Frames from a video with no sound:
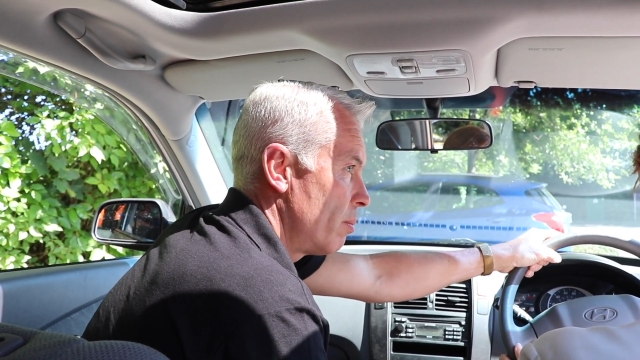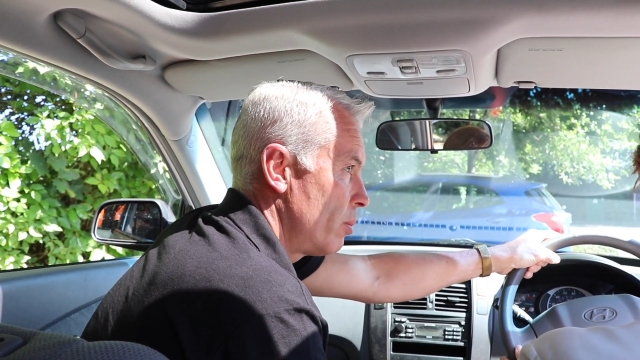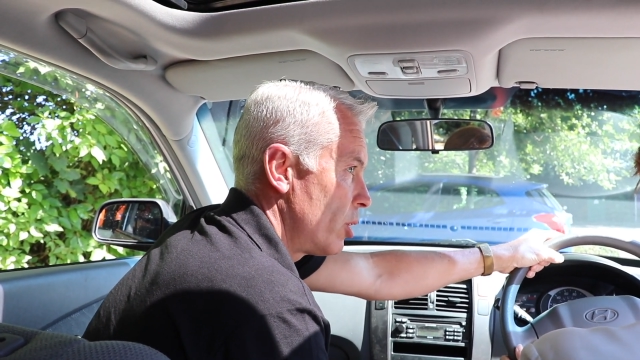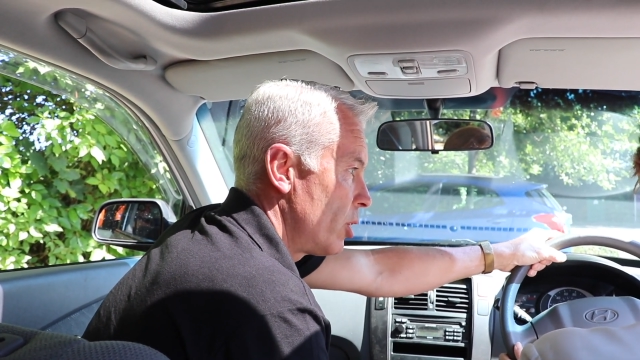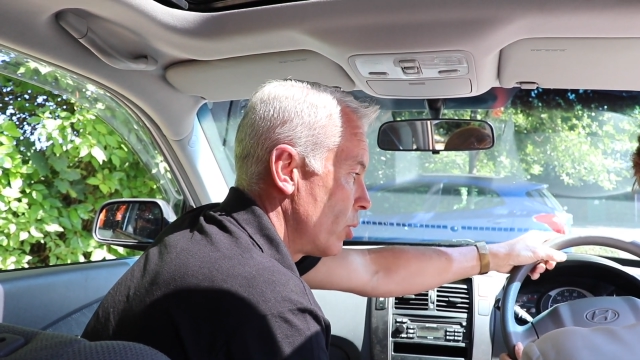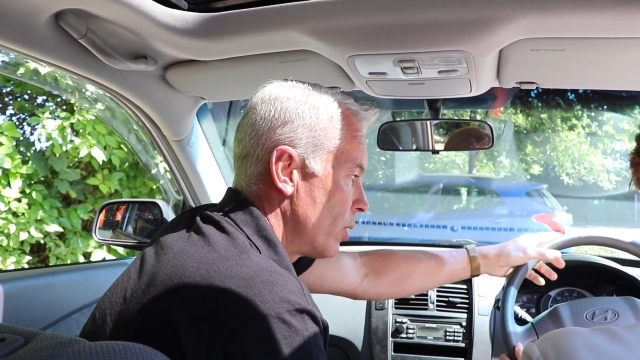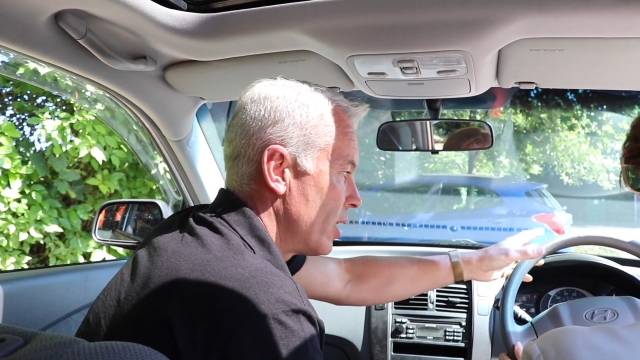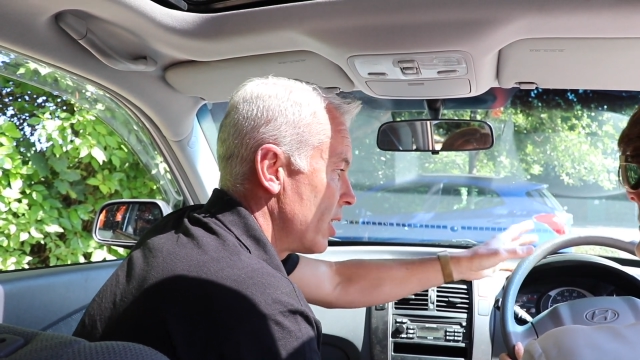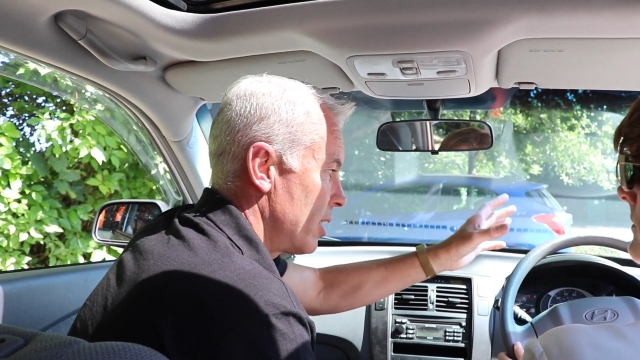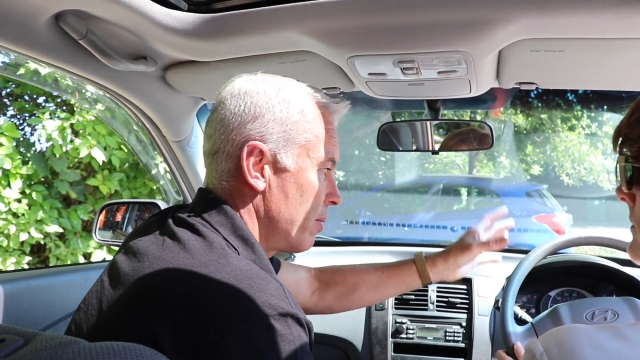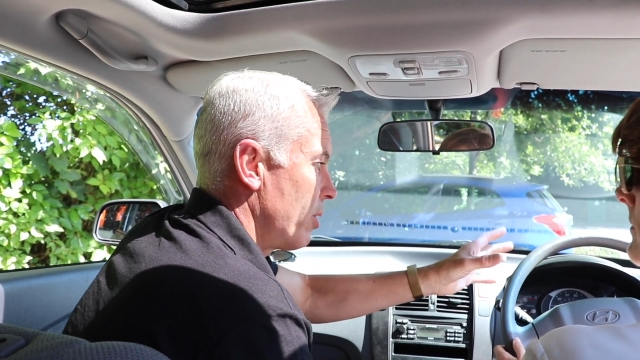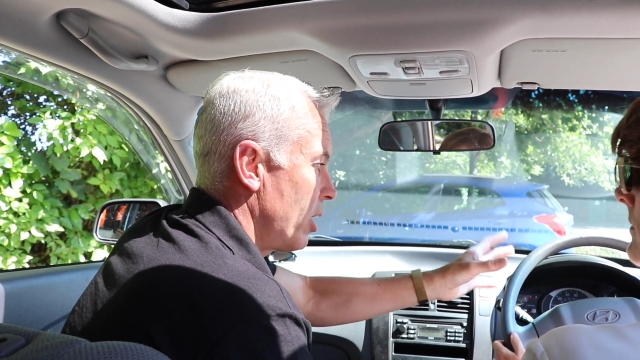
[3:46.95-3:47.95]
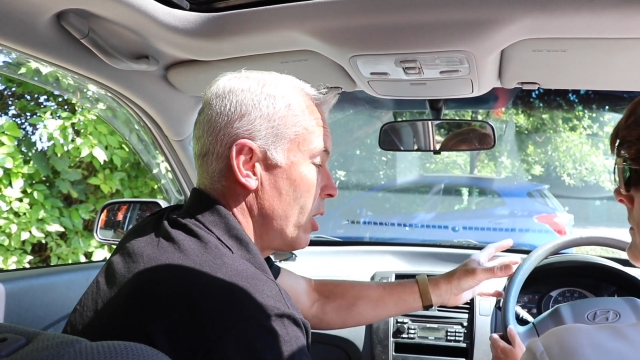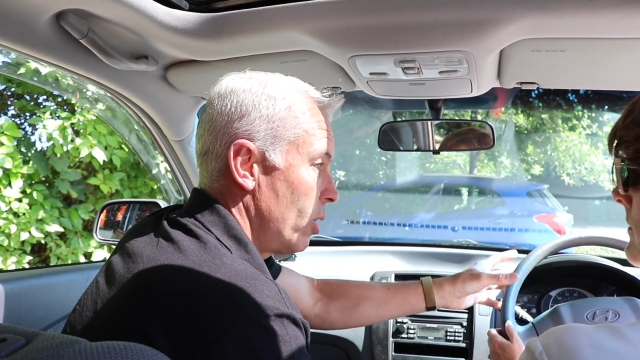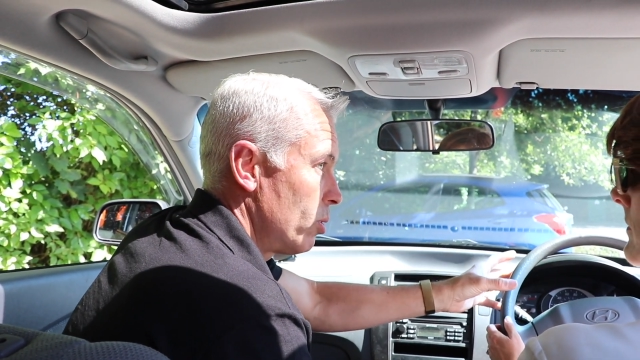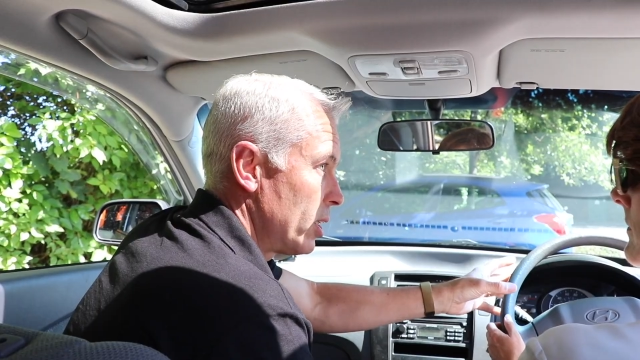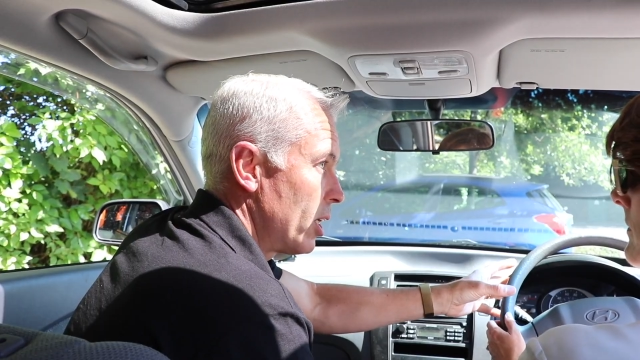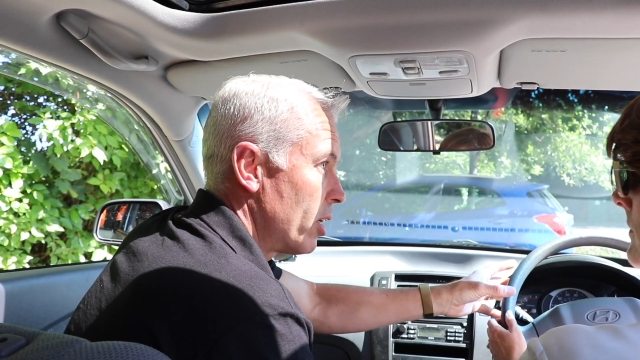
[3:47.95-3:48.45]
but you are
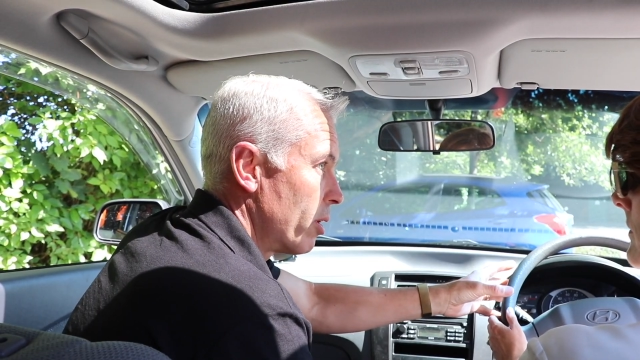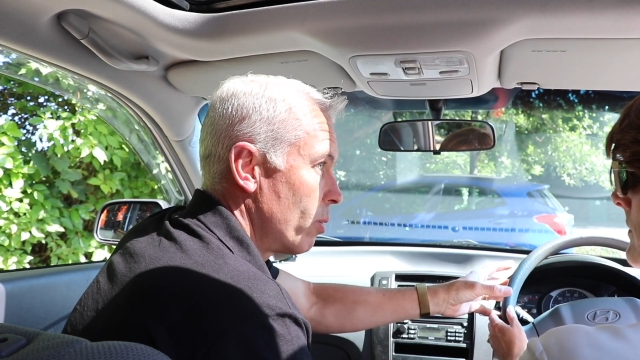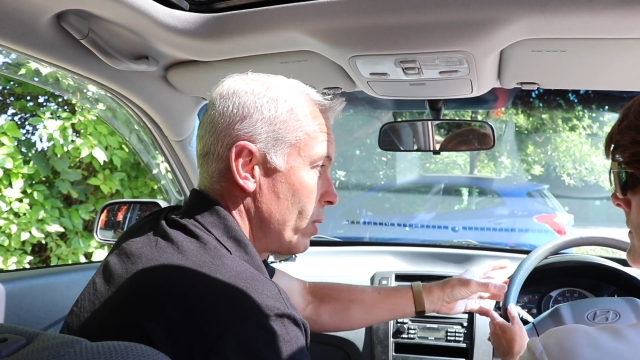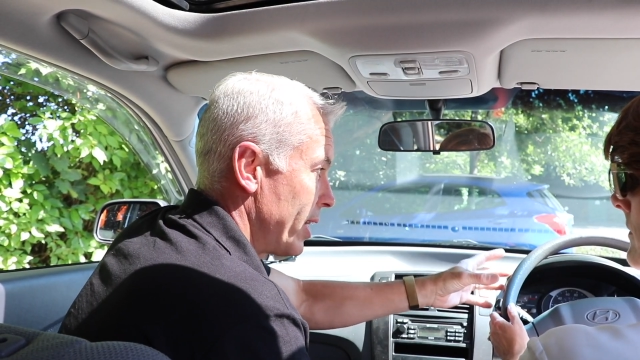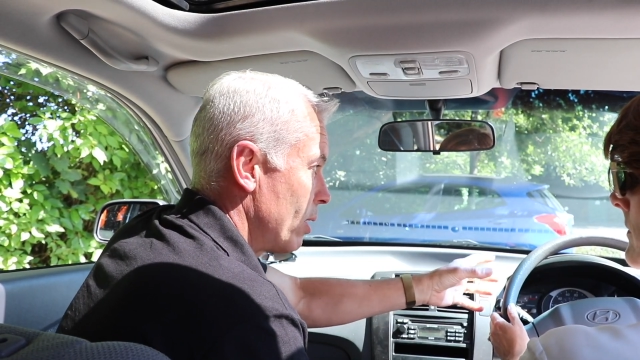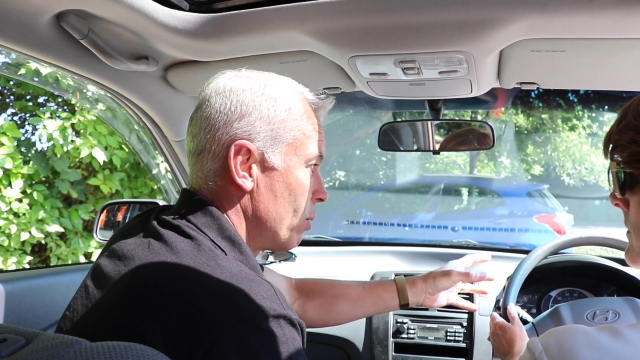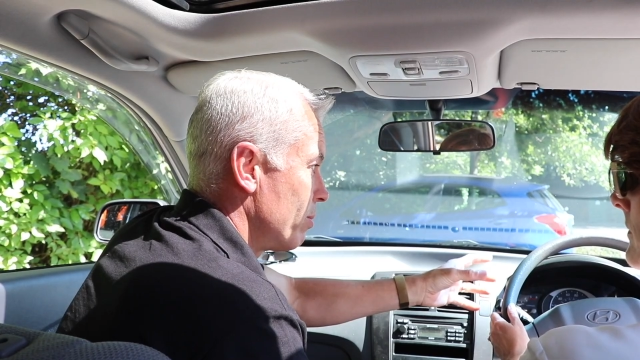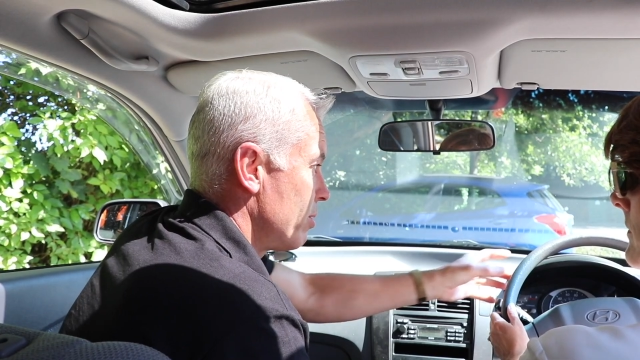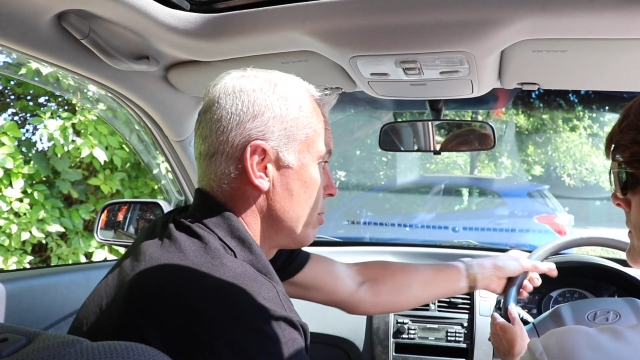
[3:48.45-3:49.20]
holding on without